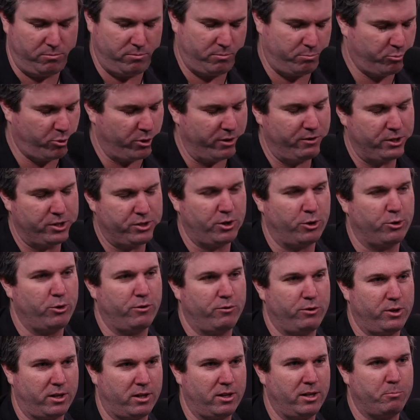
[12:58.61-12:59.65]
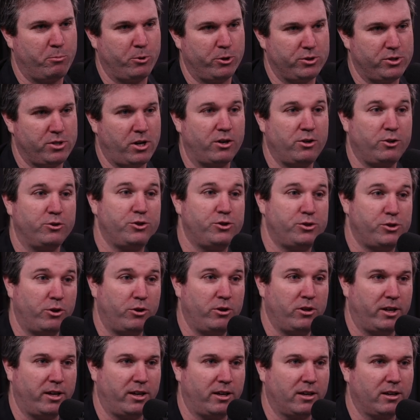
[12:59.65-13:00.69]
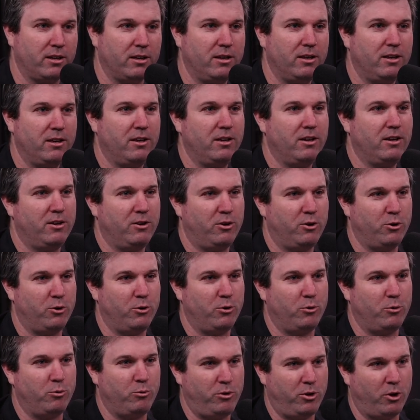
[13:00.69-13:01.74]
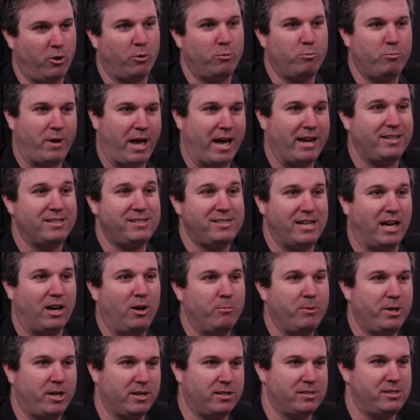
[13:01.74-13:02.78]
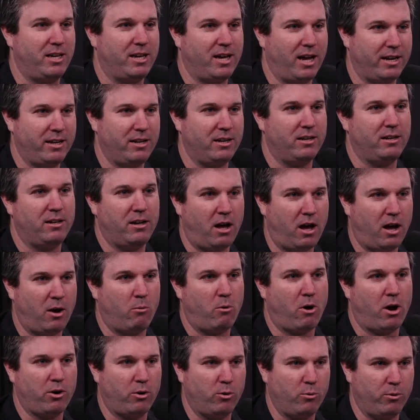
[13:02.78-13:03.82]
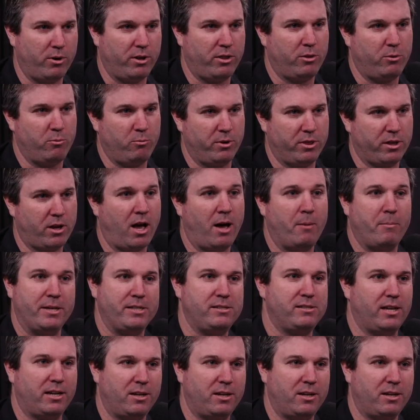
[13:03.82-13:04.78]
previous owner of the Clippers, Donald Sterling, who, had to sell because he got into hot water with comments that